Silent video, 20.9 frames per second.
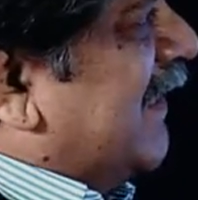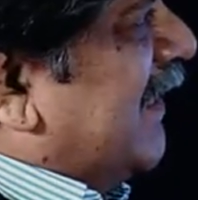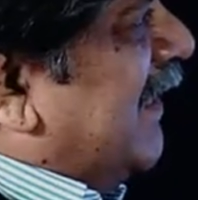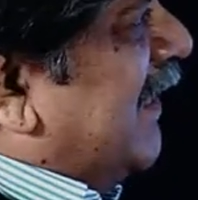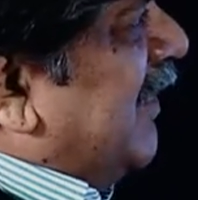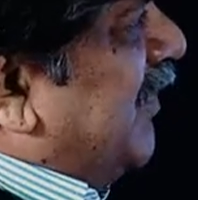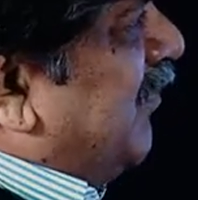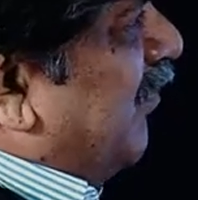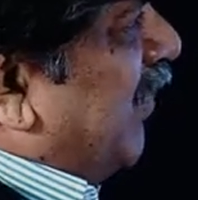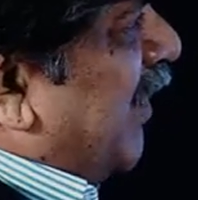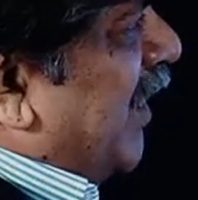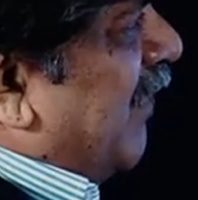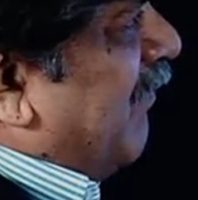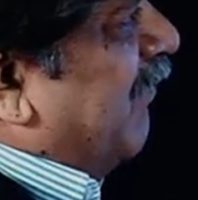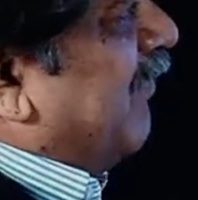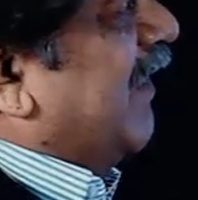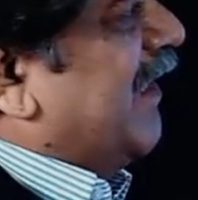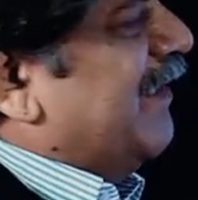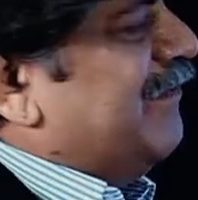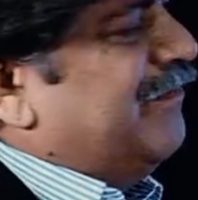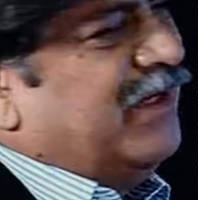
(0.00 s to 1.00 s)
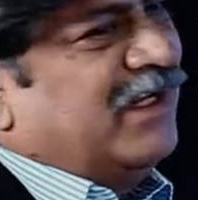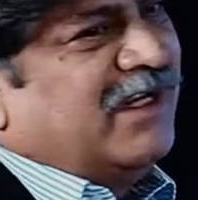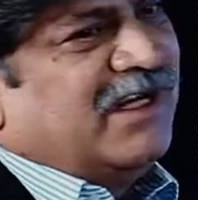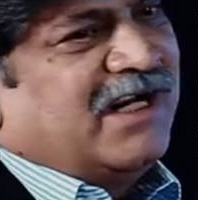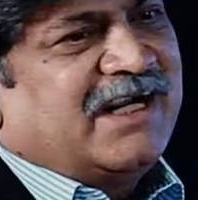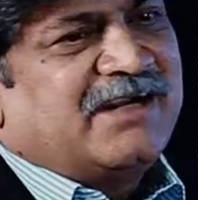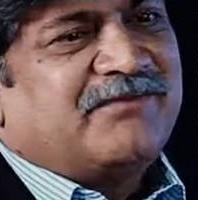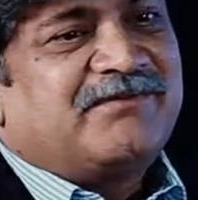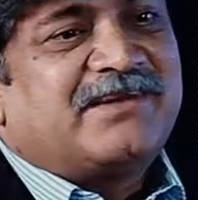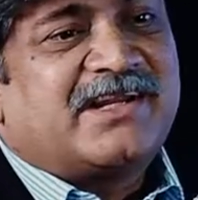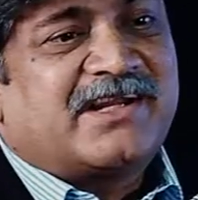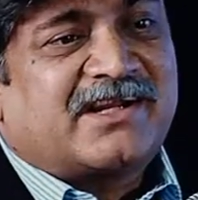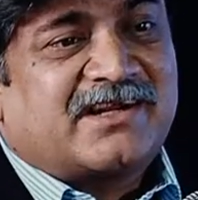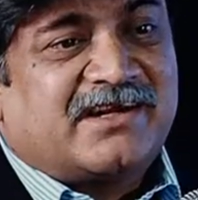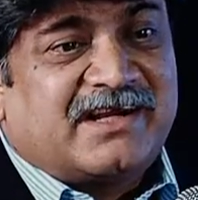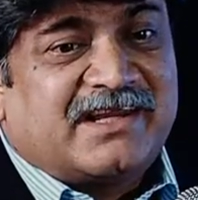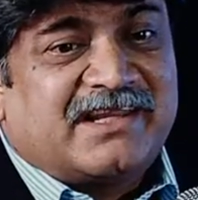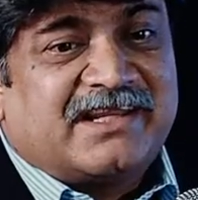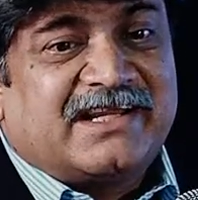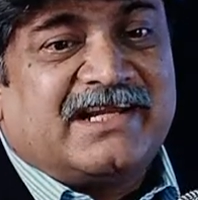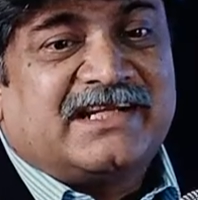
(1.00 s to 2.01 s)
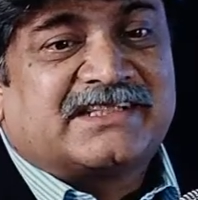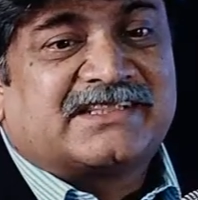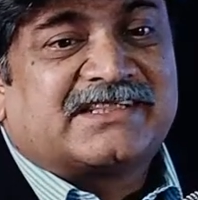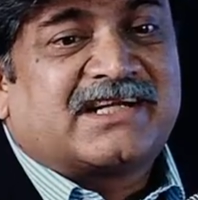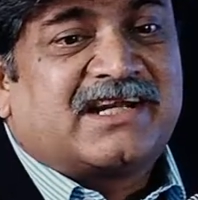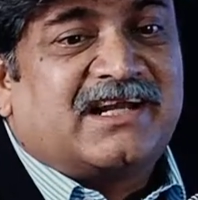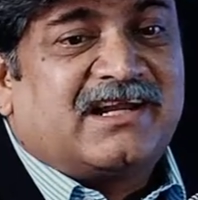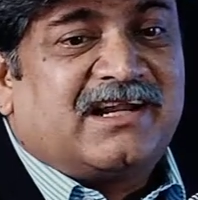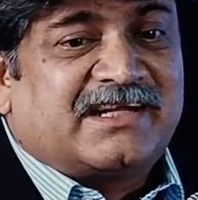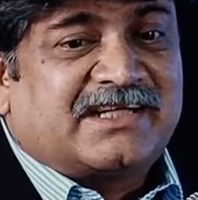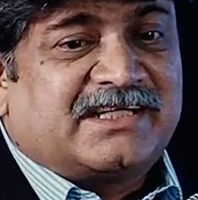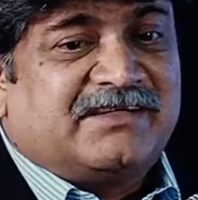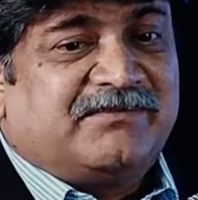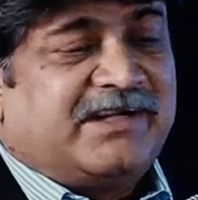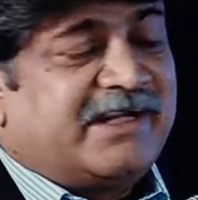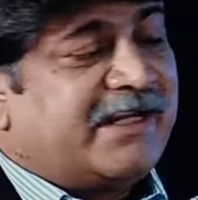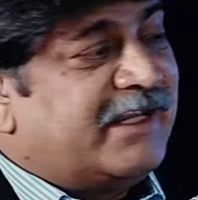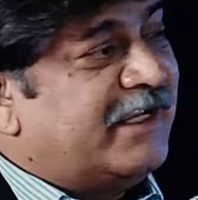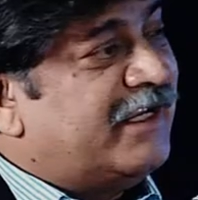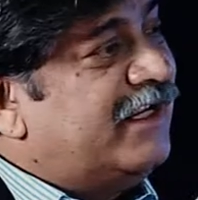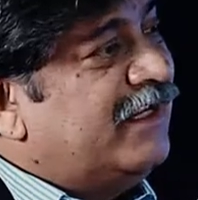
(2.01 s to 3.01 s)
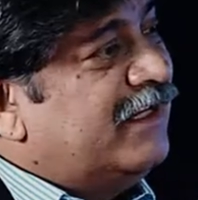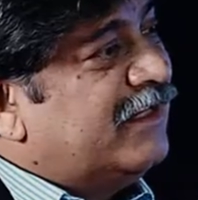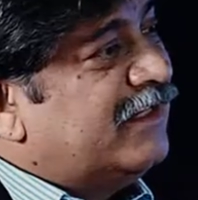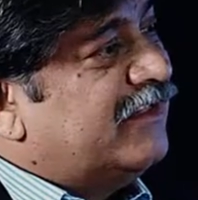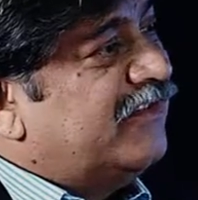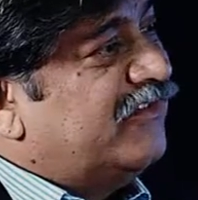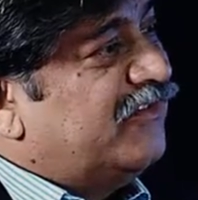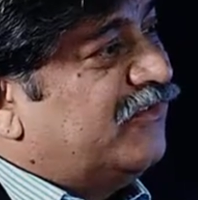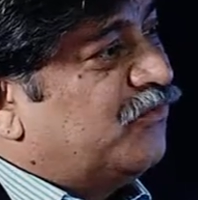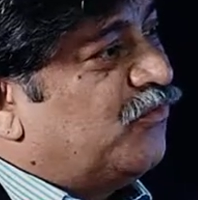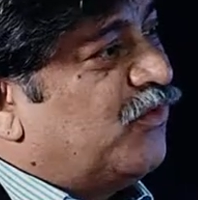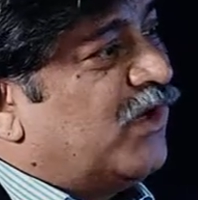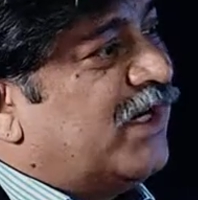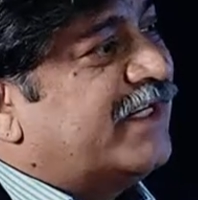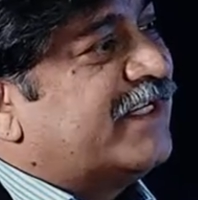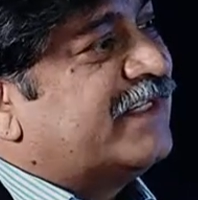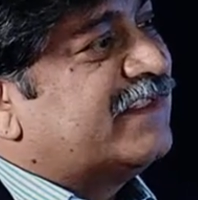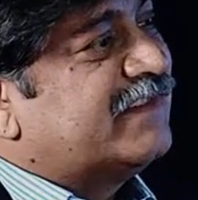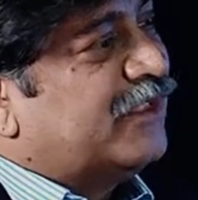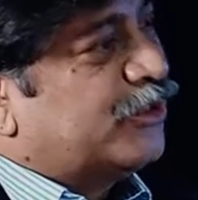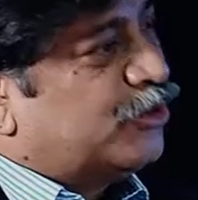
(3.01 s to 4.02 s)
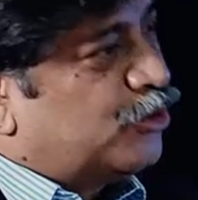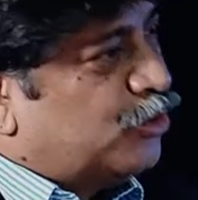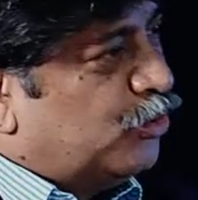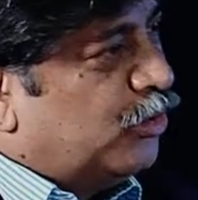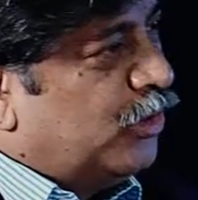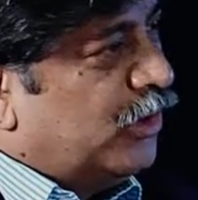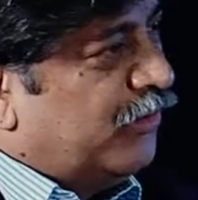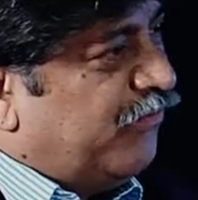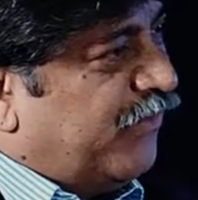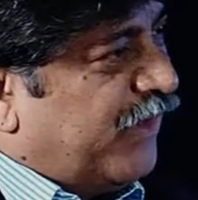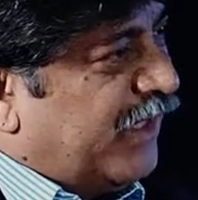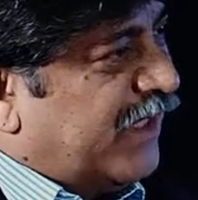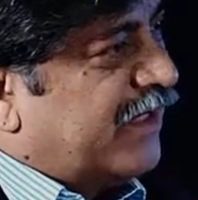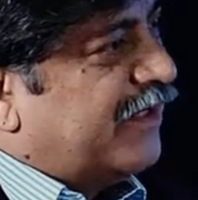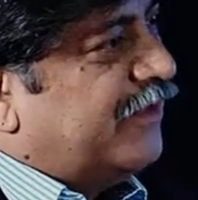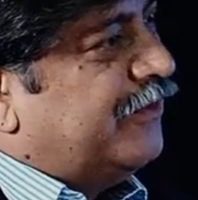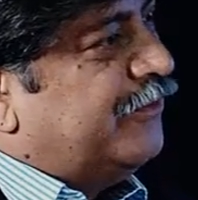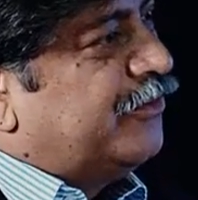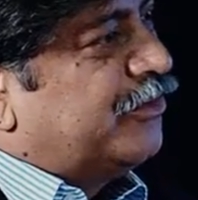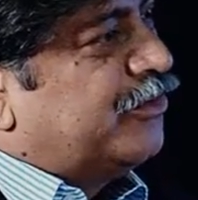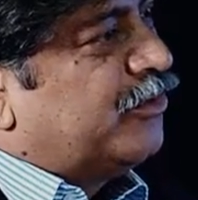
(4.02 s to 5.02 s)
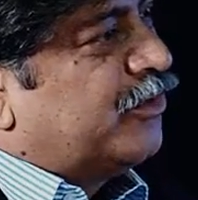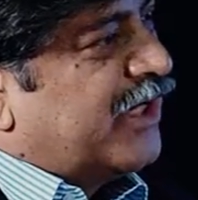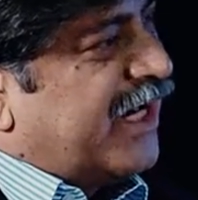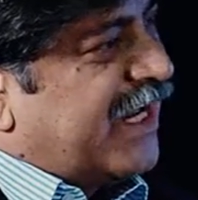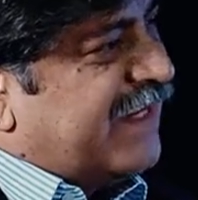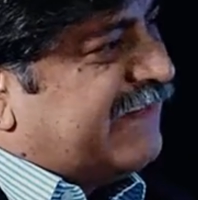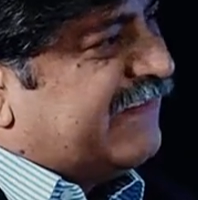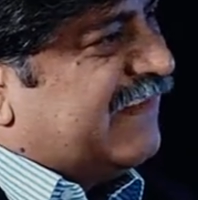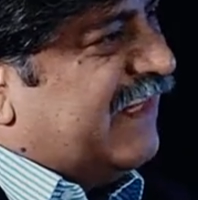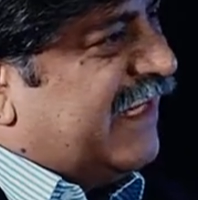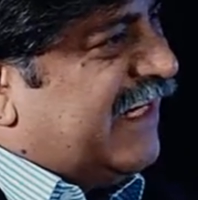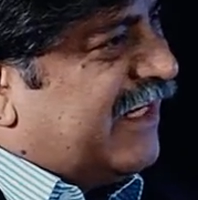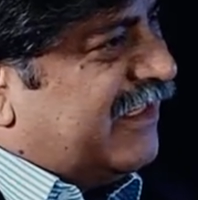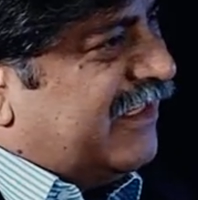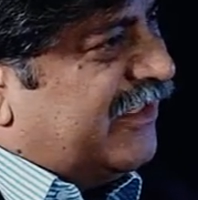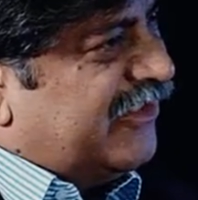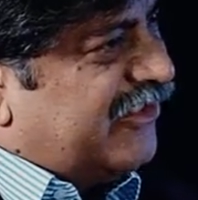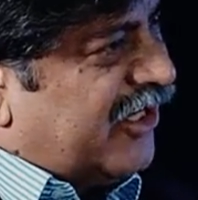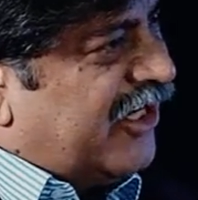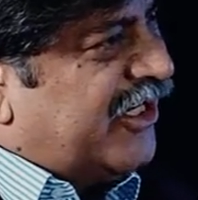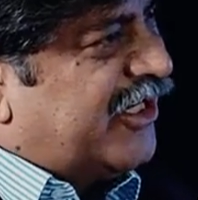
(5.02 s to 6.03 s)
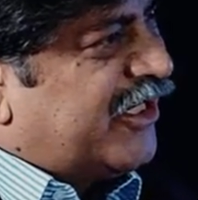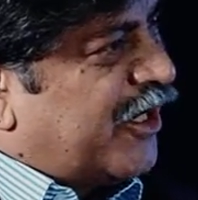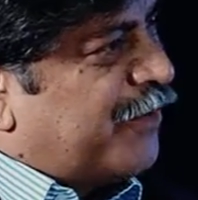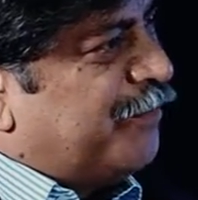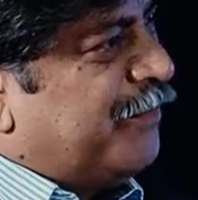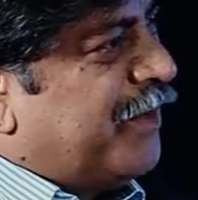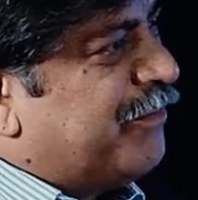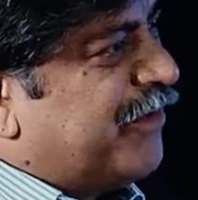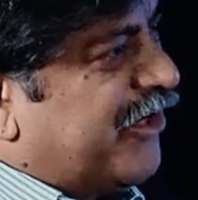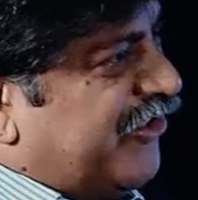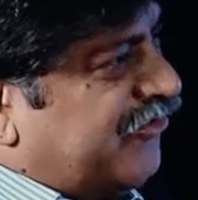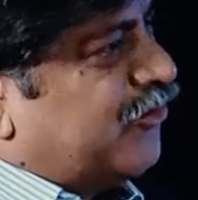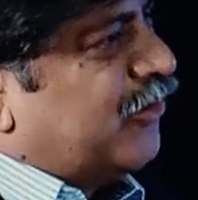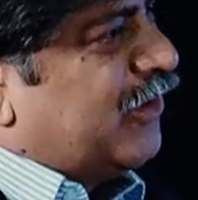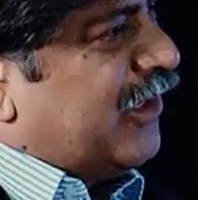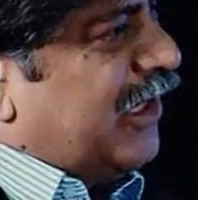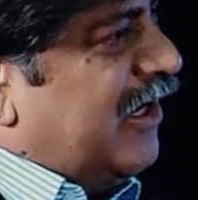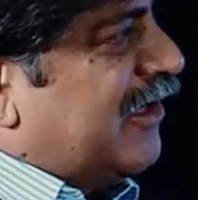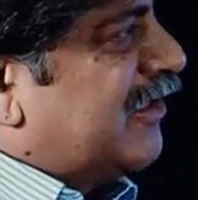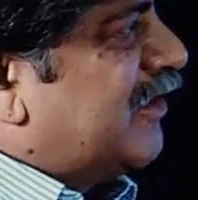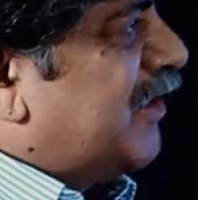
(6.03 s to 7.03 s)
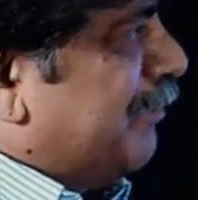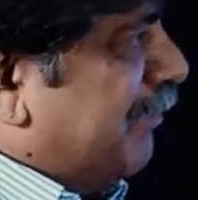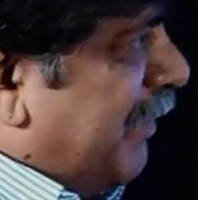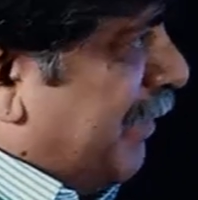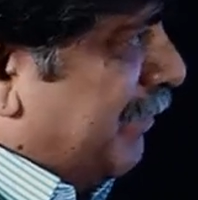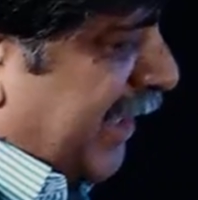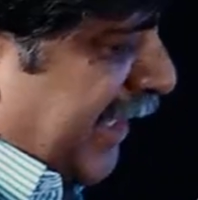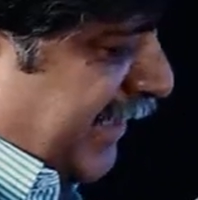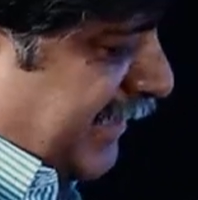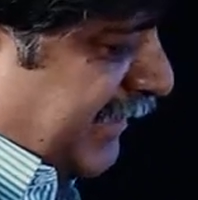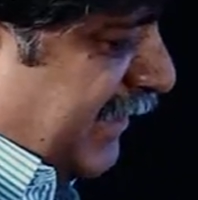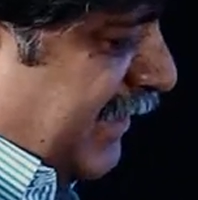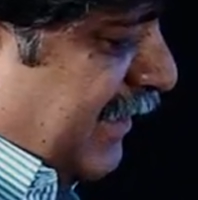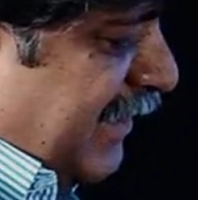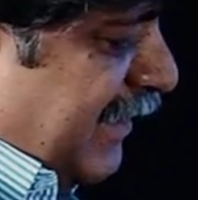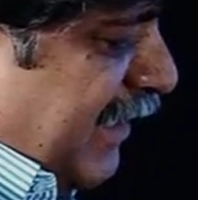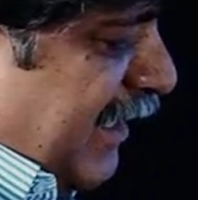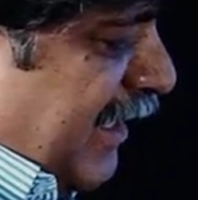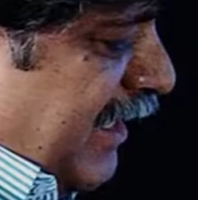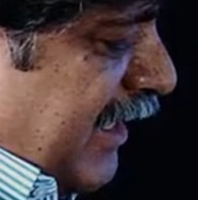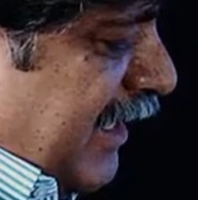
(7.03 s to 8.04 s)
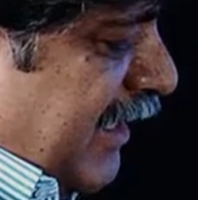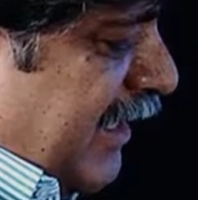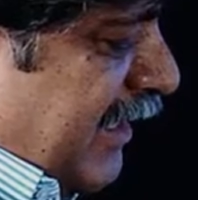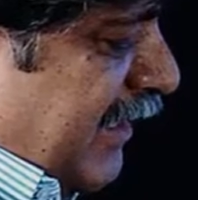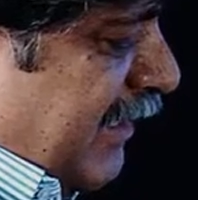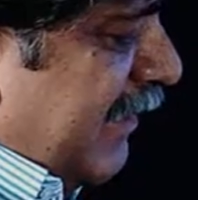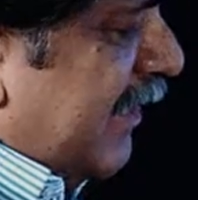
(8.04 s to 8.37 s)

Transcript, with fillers: in each one of them and we record the electrical activity this is what is the tool for you to translate the short-term memories to the long-term memories and uh,